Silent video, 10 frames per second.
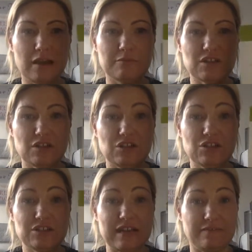So you
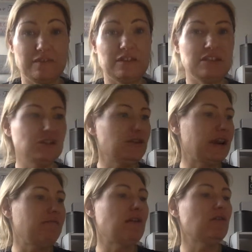definitely do
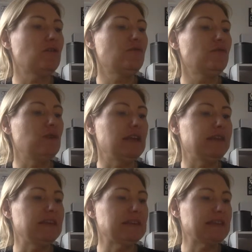get value for money
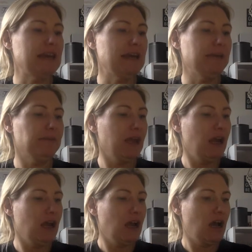in this kit.
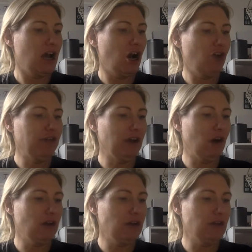
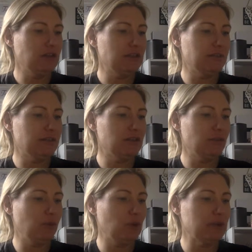Oregano
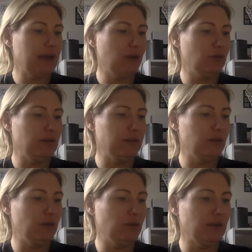supports a healthy
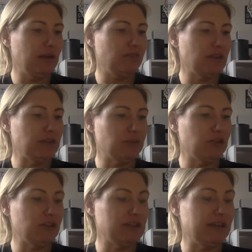immune and
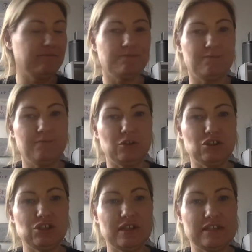respiratory
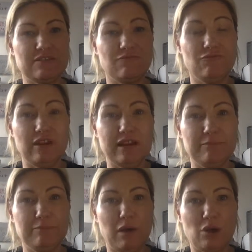function. It's a
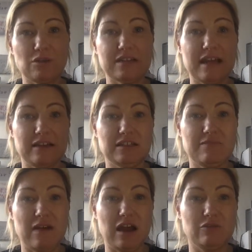really potent
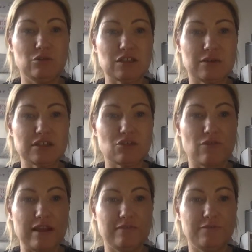antiviral, so it's
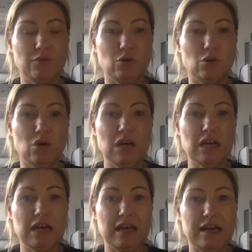great for
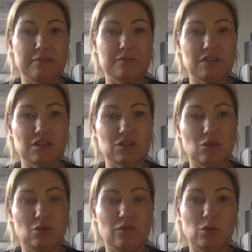the
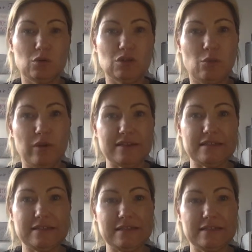sort of autumn
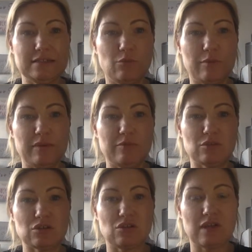winter season when
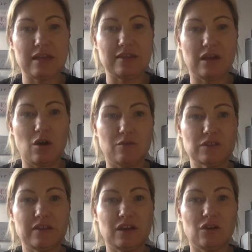people start getting the
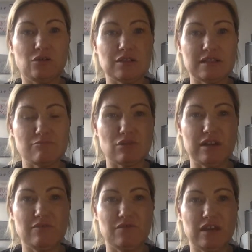coughs and the colds. It's
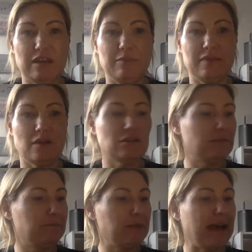brilliant for keeping those
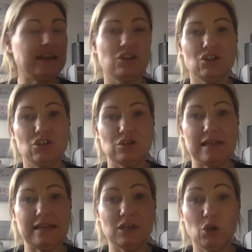at bay. You can use
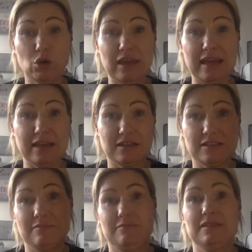it in cooking
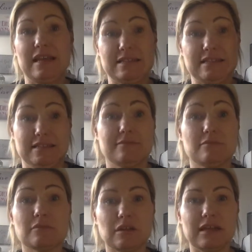because yes,
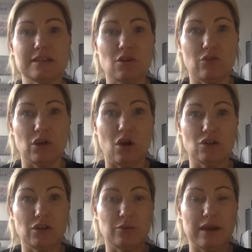it's
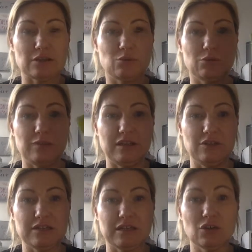oregano, as would be
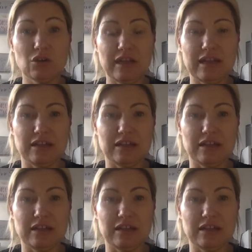used in cooking.